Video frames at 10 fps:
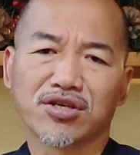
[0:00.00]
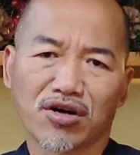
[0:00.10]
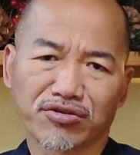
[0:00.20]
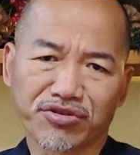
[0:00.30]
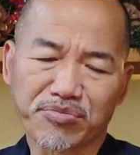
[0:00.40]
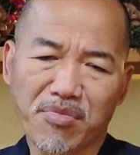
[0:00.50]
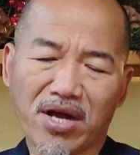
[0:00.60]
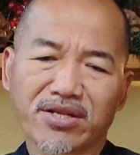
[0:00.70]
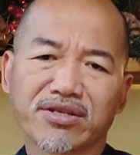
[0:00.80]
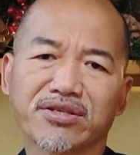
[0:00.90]
God
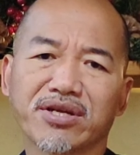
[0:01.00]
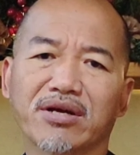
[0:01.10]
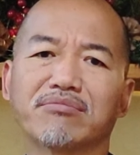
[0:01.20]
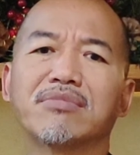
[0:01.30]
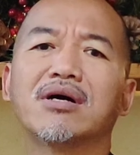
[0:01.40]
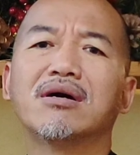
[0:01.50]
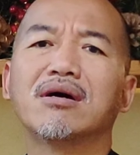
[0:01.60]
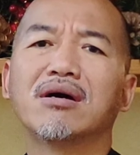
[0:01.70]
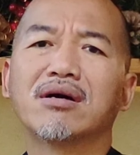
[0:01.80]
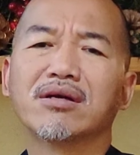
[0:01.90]
reminded them
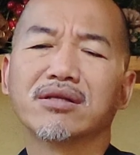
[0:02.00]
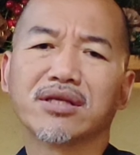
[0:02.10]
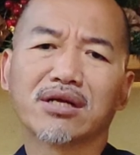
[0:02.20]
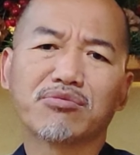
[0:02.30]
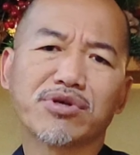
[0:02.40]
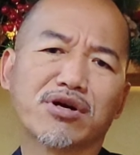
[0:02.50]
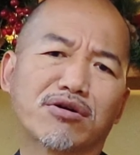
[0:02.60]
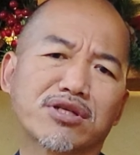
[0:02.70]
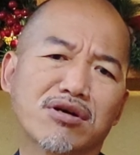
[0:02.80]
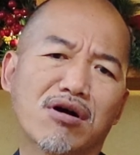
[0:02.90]
that
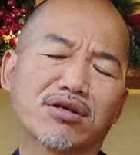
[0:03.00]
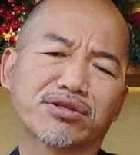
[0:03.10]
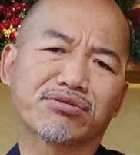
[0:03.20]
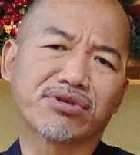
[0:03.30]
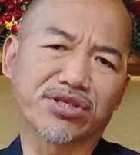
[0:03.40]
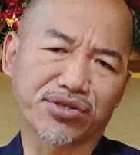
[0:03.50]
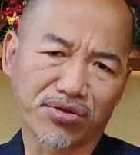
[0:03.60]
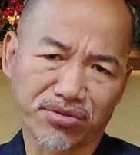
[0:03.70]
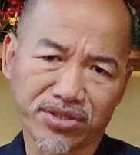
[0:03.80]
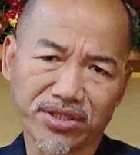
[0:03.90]
without God's
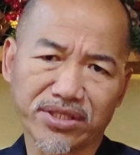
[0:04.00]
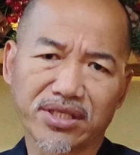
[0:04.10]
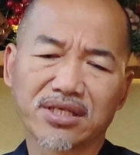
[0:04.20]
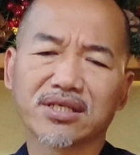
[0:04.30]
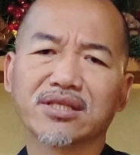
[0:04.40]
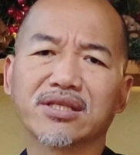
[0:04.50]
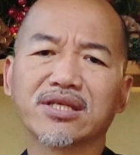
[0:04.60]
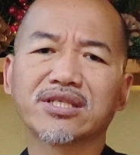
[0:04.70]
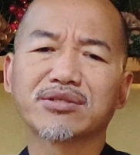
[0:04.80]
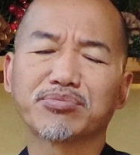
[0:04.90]
resources,
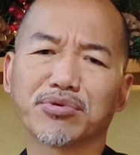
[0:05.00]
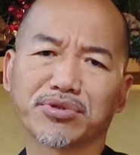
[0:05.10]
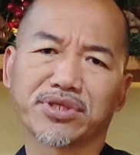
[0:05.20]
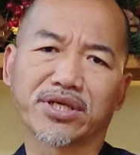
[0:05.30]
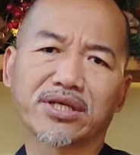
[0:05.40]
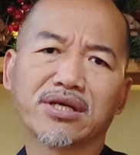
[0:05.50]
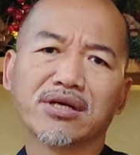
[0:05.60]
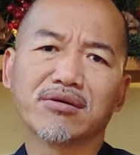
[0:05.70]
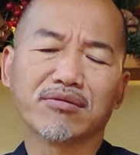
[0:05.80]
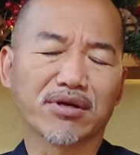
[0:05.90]
this project
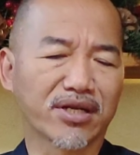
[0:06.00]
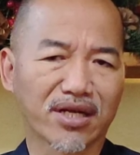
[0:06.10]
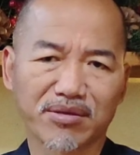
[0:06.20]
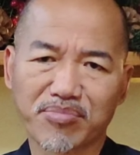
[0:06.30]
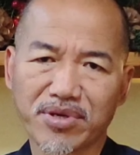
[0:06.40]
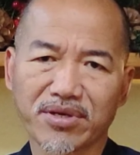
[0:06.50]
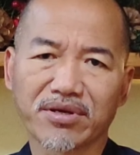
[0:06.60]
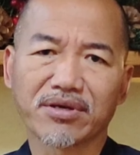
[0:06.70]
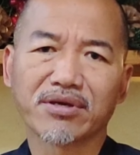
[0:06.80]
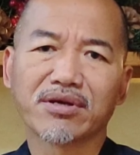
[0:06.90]
will not
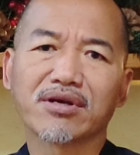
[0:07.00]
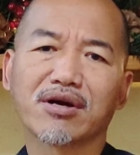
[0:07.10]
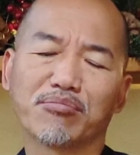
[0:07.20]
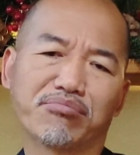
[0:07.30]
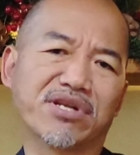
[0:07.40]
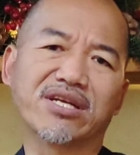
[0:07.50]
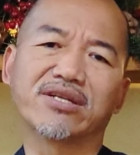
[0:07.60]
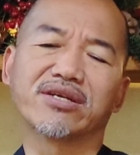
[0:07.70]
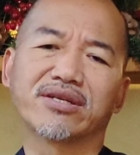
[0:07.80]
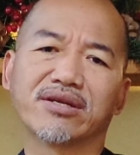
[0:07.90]
be
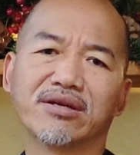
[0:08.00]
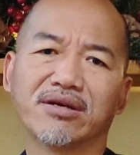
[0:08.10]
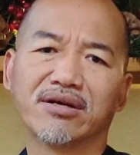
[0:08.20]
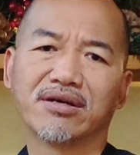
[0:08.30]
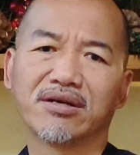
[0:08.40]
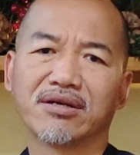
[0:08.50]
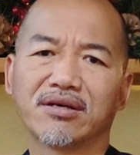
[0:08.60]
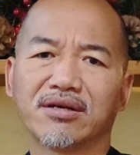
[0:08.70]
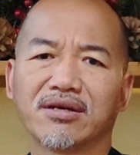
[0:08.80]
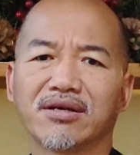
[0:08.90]
completed.
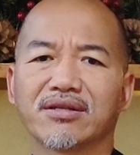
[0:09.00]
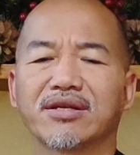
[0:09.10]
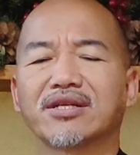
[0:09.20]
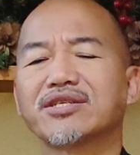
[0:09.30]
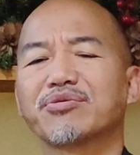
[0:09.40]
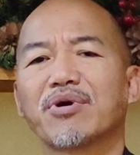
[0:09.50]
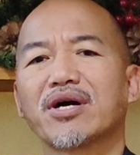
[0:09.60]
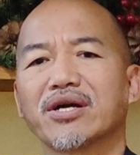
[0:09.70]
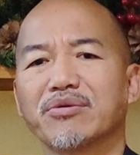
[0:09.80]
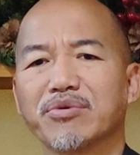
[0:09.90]
That is
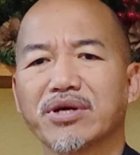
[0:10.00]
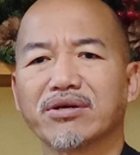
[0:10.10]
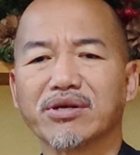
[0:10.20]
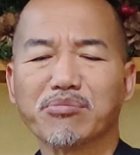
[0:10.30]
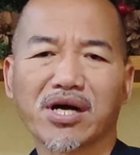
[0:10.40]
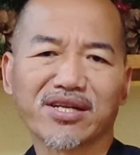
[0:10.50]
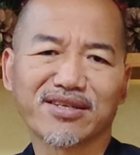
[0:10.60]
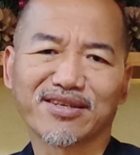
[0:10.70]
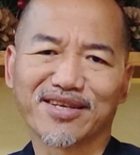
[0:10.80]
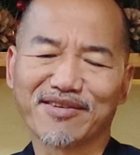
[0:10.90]
why we are
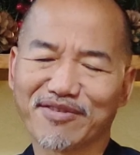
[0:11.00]
reminded